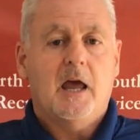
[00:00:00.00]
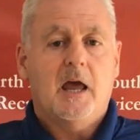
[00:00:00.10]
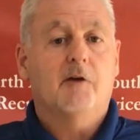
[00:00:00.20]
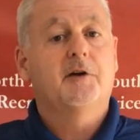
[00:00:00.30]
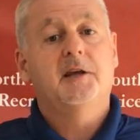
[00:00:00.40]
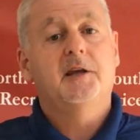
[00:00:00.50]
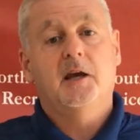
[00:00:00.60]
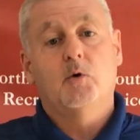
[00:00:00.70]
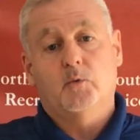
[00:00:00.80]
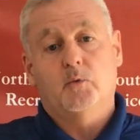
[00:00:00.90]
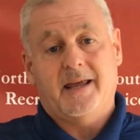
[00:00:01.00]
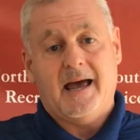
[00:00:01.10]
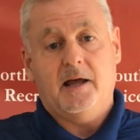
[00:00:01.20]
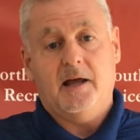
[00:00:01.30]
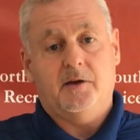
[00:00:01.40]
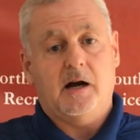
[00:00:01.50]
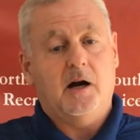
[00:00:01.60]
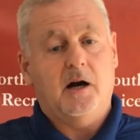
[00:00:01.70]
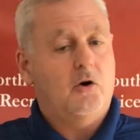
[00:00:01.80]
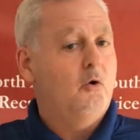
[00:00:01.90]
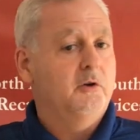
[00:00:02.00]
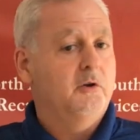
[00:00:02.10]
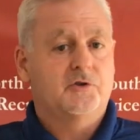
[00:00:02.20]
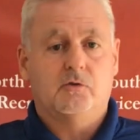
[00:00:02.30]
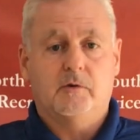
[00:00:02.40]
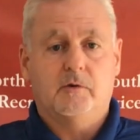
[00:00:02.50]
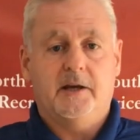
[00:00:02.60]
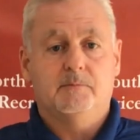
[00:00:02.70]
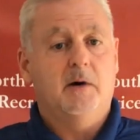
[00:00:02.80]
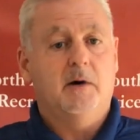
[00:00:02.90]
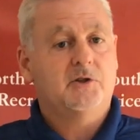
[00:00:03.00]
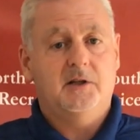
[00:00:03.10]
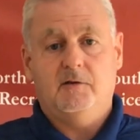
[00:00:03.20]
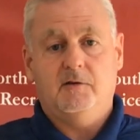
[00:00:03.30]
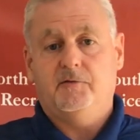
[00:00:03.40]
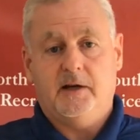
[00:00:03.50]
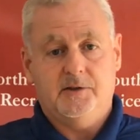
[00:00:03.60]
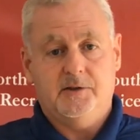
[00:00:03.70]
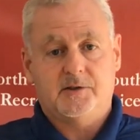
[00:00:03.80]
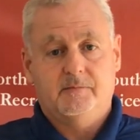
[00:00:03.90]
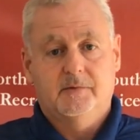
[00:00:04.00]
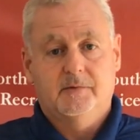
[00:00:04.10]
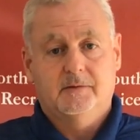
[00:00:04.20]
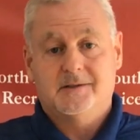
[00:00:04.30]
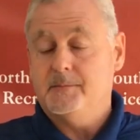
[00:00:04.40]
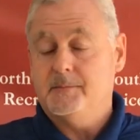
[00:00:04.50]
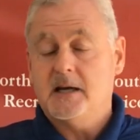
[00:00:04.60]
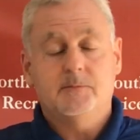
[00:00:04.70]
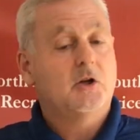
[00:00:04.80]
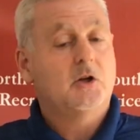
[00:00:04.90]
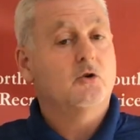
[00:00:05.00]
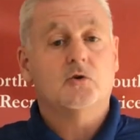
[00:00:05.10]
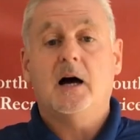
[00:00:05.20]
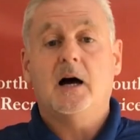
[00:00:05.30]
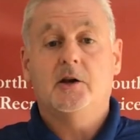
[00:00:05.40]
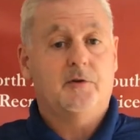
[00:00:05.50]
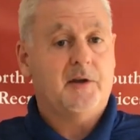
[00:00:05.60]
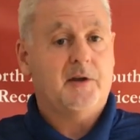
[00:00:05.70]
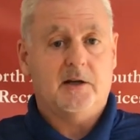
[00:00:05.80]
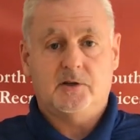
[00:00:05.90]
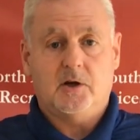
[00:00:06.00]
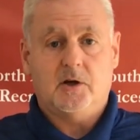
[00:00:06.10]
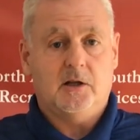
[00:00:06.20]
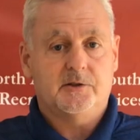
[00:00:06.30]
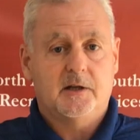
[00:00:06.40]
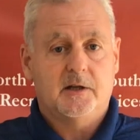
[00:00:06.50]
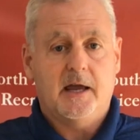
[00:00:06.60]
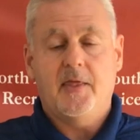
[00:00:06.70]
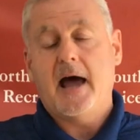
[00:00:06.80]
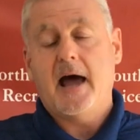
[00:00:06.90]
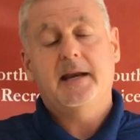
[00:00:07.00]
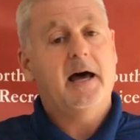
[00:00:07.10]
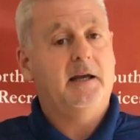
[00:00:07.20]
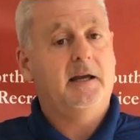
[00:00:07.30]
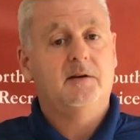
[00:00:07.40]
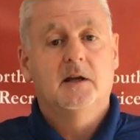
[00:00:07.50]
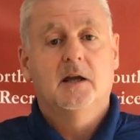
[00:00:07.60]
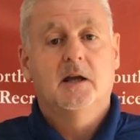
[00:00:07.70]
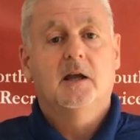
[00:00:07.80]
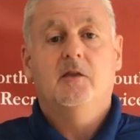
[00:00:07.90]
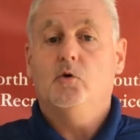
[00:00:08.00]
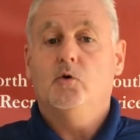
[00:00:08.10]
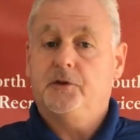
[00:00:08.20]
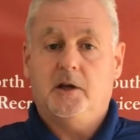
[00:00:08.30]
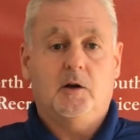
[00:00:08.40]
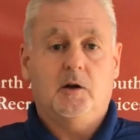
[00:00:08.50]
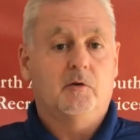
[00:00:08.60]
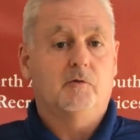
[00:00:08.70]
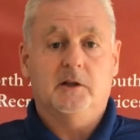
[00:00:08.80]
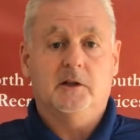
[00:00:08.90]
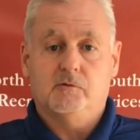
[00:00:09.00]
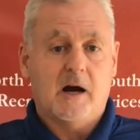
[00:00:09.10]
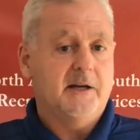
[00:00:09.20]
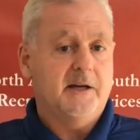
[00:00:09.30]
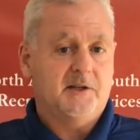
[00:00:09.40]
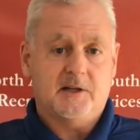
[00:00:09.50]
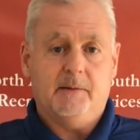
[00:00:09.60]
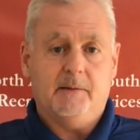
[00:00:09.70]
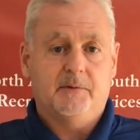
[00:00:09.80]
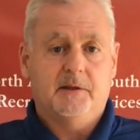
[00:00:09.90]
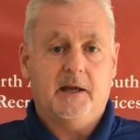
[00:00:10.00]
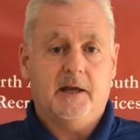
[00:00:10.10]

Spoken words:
Every year when we gather, our goal is to raise much needed funds, sometimes close to $100,000. And that night, North Andover really rises up.